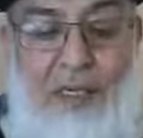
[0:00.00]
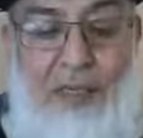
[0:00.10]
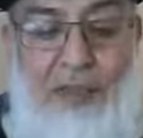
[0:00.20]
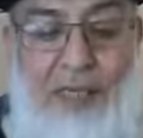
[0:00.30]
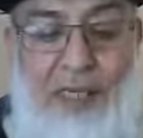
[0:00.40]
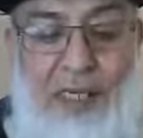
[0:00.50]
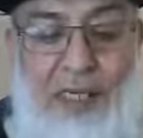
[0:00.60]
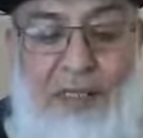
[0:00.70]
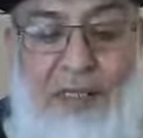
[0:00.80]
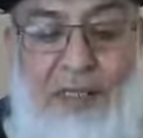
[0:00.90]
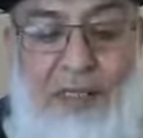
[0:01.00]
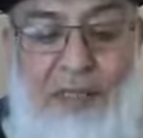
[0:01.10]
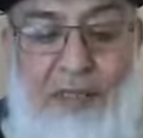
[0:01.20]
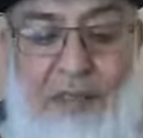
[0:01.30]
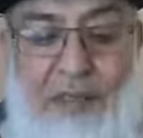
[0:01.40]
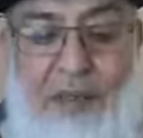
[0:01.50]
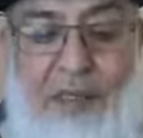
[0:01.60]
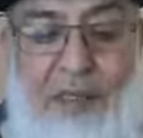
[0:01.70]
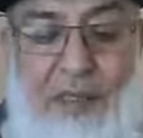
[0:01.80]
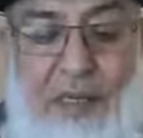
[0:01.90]
you see, injure
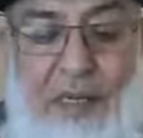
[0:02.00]
or